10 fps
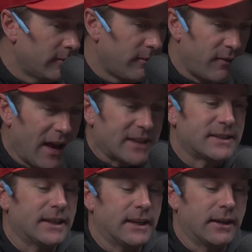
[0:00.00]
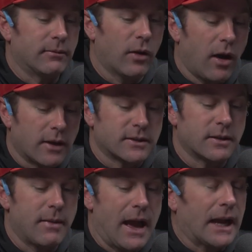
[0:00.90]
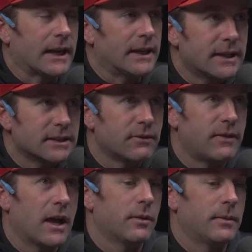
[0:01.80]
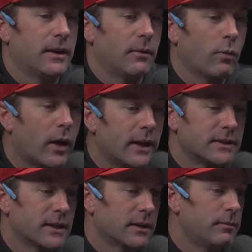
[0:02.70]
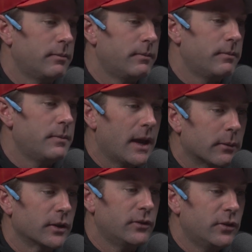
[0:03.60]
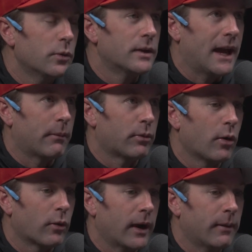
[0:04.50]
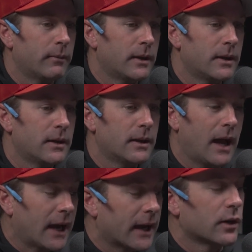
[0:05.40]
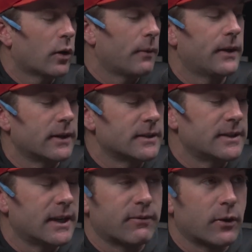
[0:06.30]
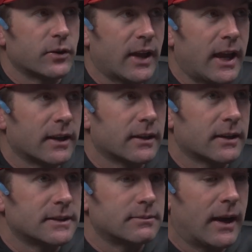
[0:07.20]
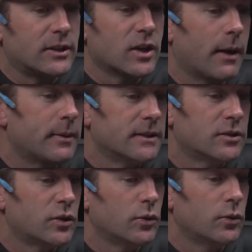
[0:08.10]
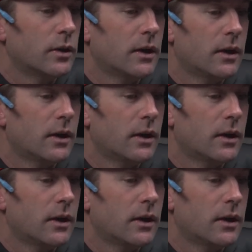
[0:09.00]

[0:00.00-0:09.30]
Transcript: vested in Austin Mack and his development and what he's going to be able to do in that program, I got to go up there and see it firsthand because my job is to